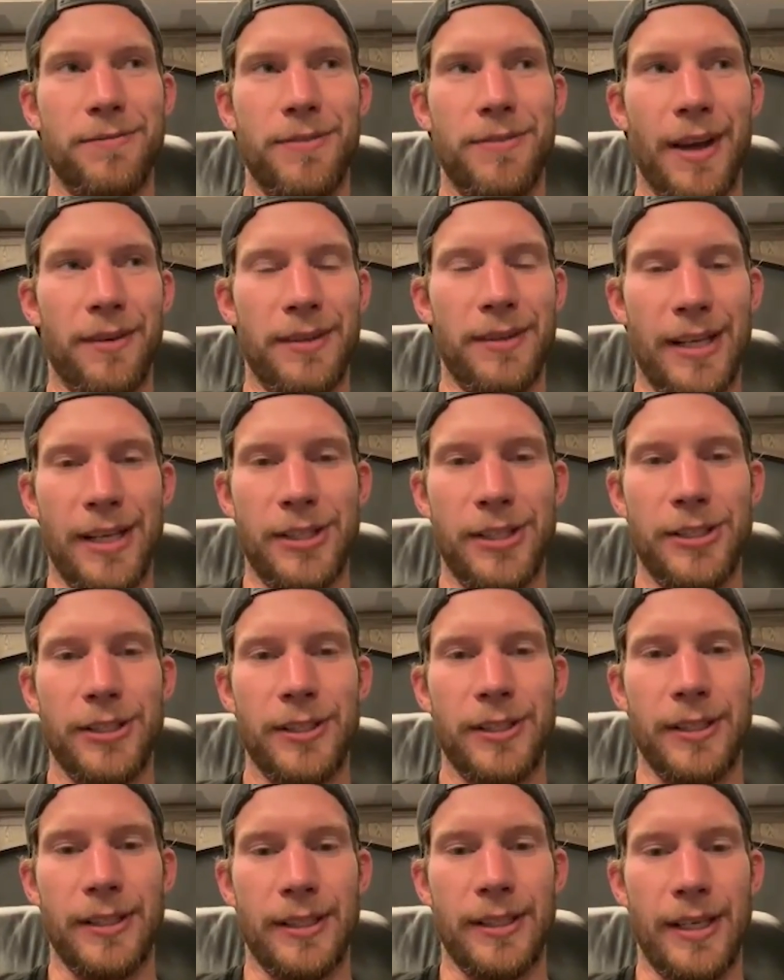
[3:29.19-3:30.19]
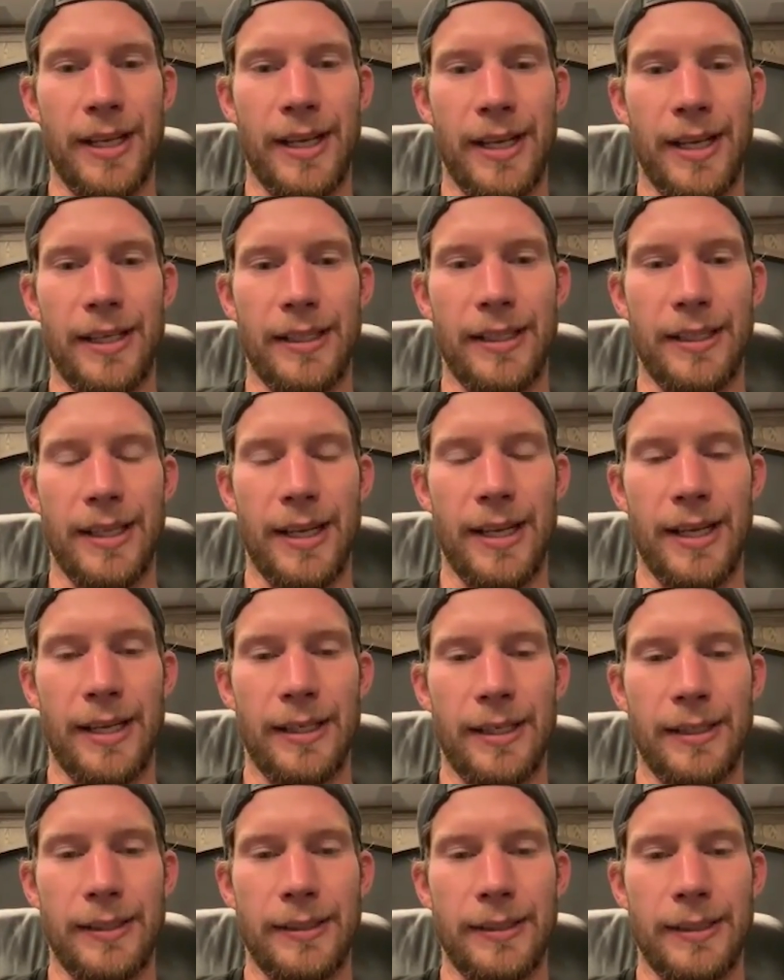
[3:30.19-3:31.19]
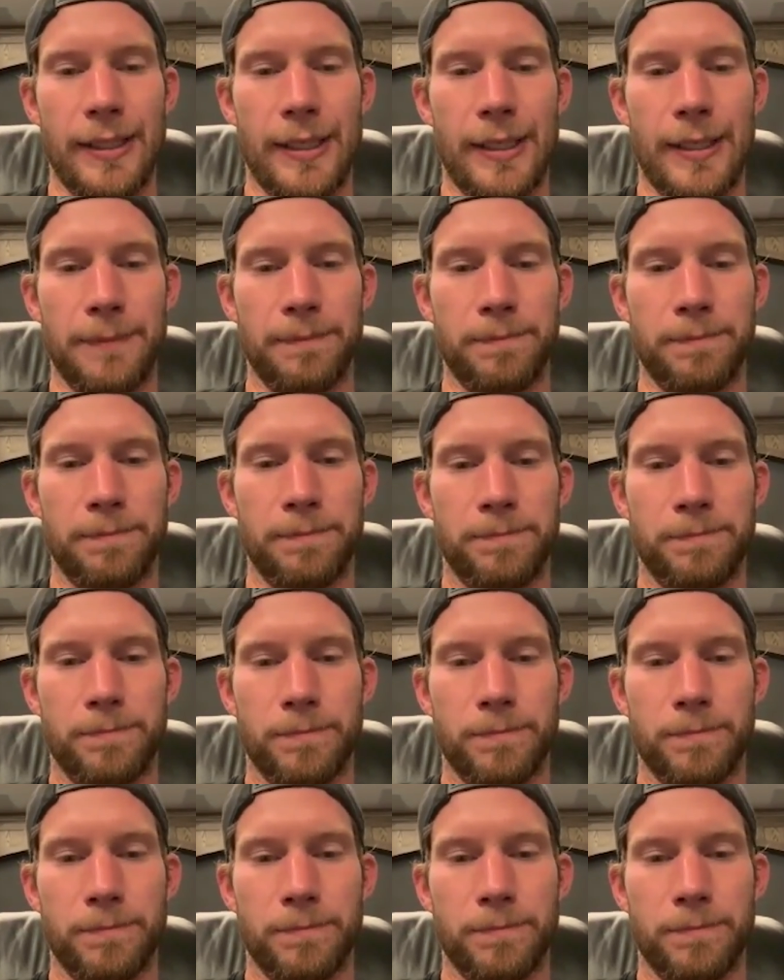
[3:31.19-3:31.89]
foundation and and and um,